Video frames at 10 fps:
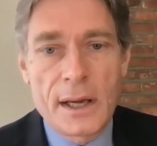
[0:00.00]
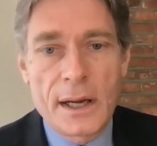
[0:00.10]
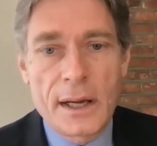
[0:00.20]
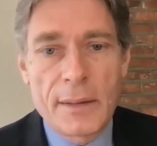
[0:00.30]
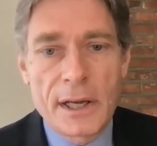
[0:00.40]

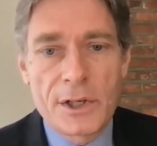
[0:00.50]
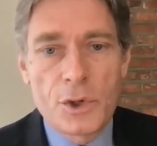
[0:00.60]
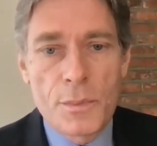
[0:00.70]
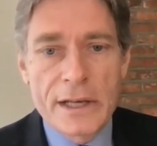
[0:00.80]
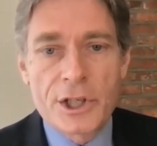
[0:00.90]
Um, and
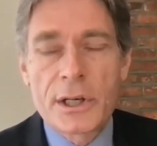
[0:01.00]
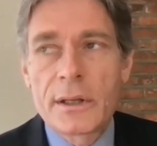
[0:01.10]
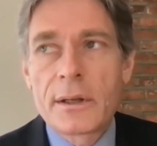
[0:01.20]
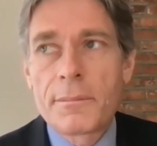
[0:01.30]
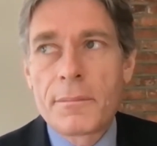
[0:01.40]
you
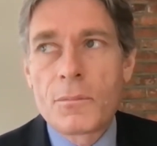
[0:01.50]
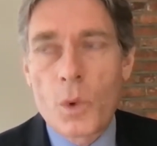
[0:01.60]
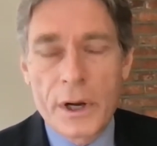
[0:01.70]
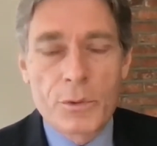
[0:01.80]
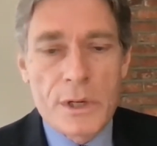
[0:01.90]
mentioned that
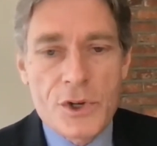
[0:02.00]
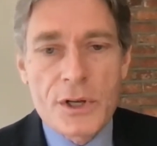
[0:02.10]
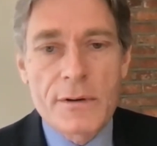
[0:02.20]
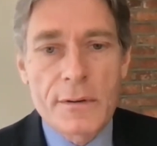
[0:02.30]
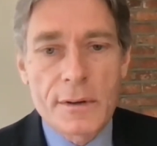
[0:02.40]
one
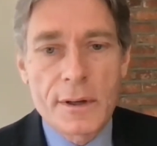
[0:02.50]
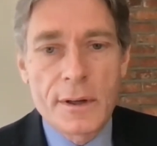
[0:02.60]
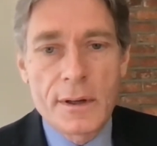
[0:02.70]
reason